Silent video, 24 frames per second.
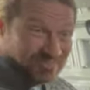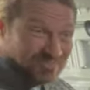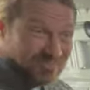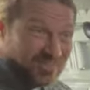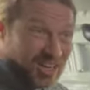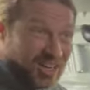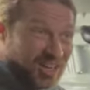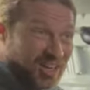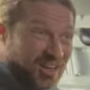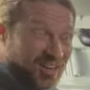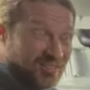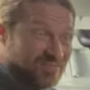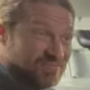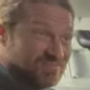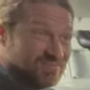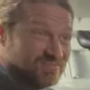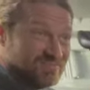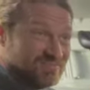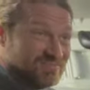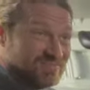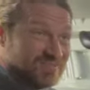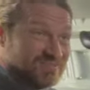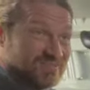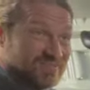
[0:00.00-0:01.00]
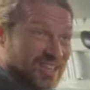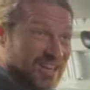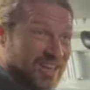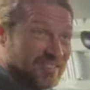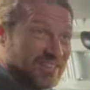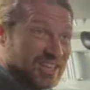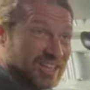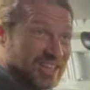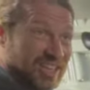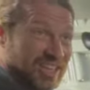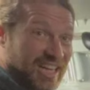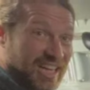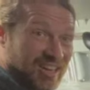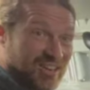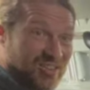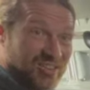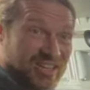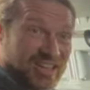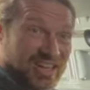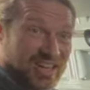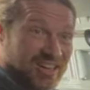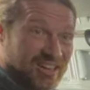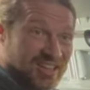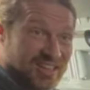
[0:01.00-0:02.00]
I mean, I don't
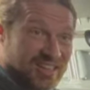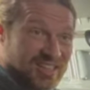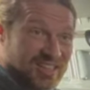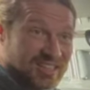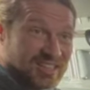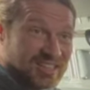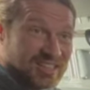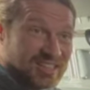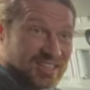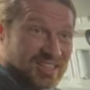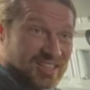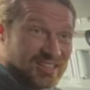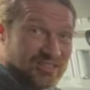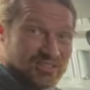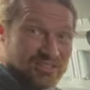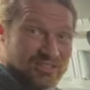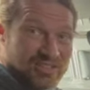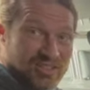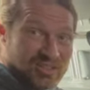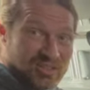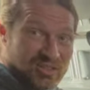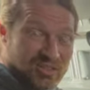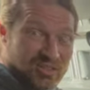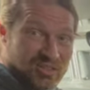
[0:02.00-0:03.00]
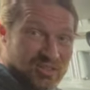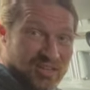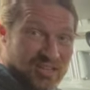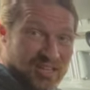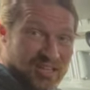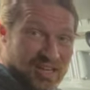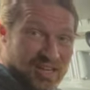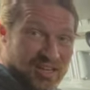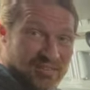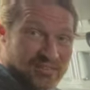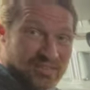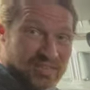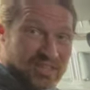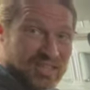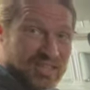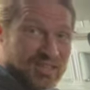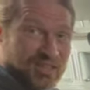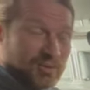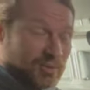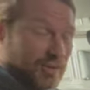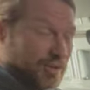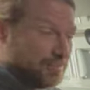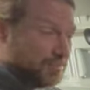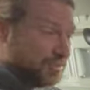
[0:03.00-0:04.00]
carry all the stuff and don't really offer it on the
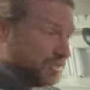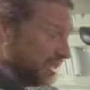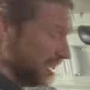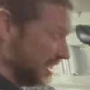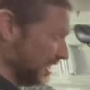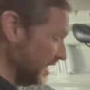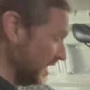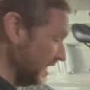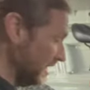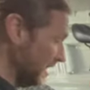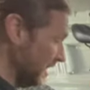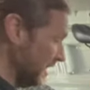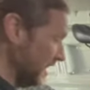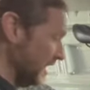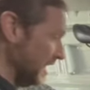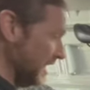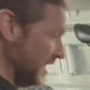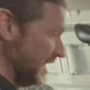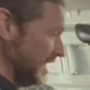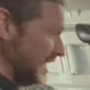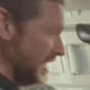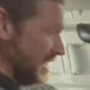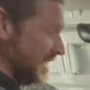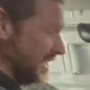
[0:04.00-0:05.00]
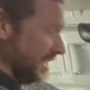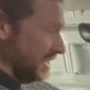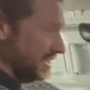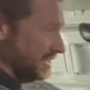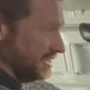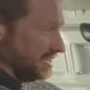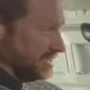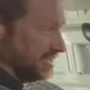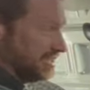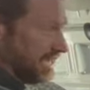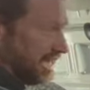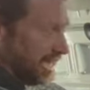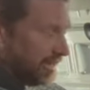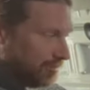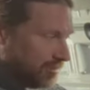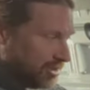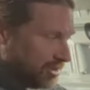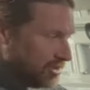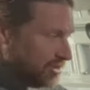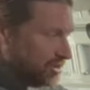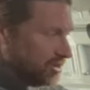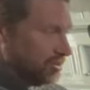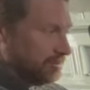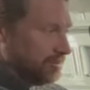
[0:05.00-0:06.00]
website because it's time
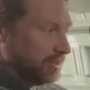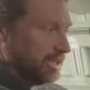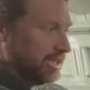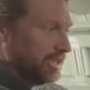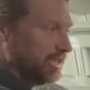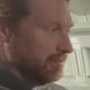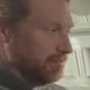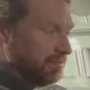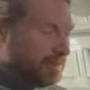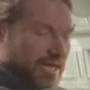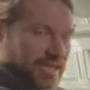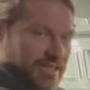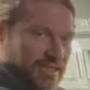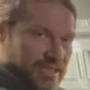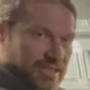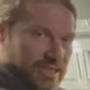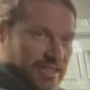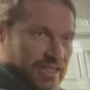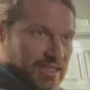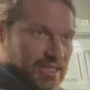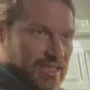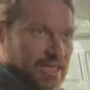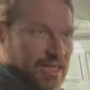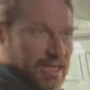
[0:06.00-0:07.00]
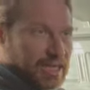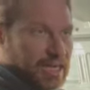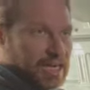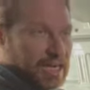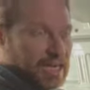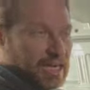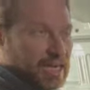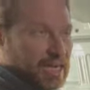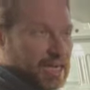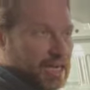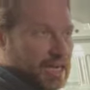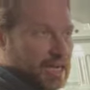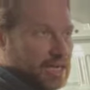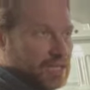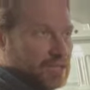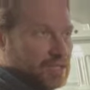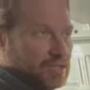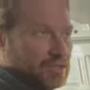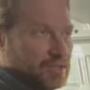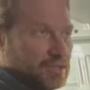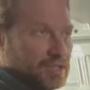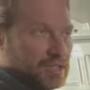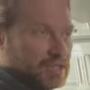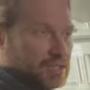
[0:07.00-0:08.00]
consuming and messy and
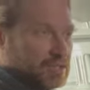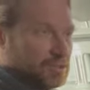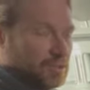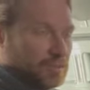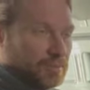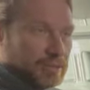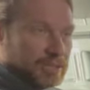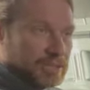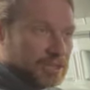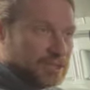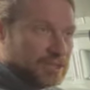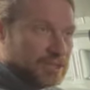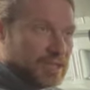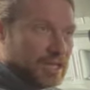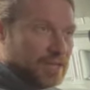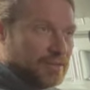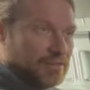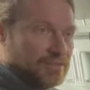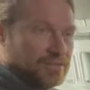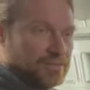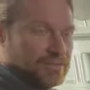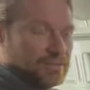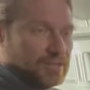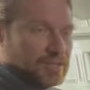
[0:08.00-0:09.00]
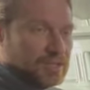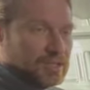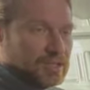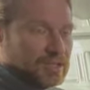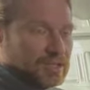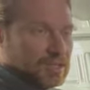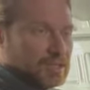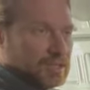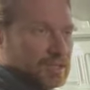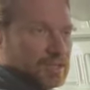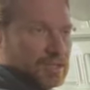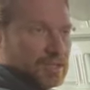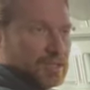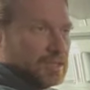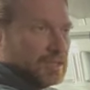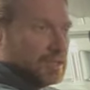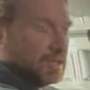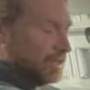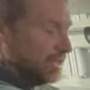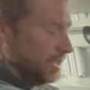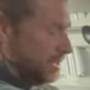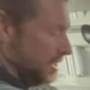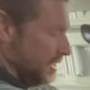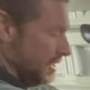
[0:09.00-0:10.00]
you need so much stuff and
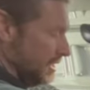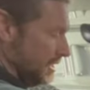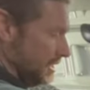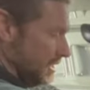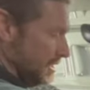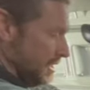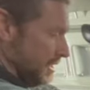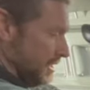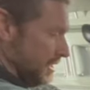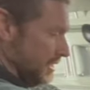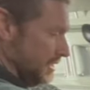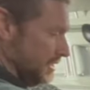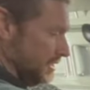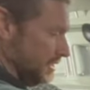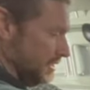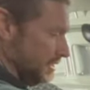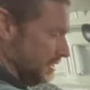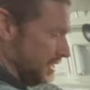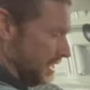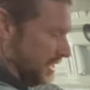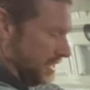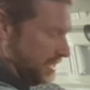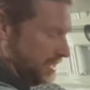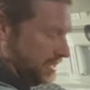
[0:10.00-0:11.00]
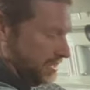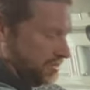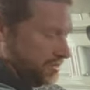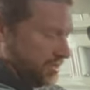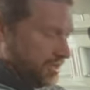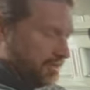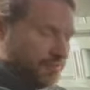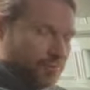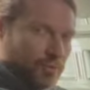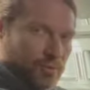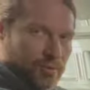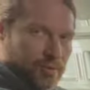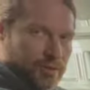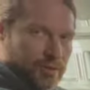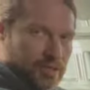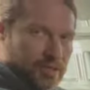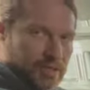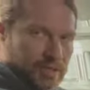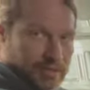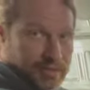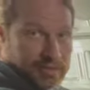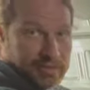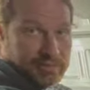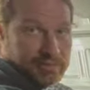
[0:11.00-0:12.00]
it's just not that straightforward,
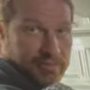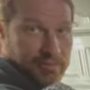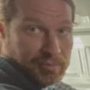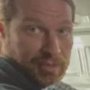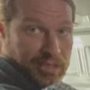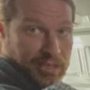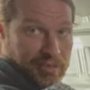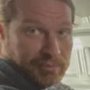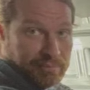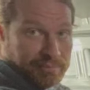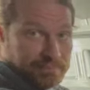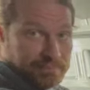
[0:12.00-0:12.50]
at least for me.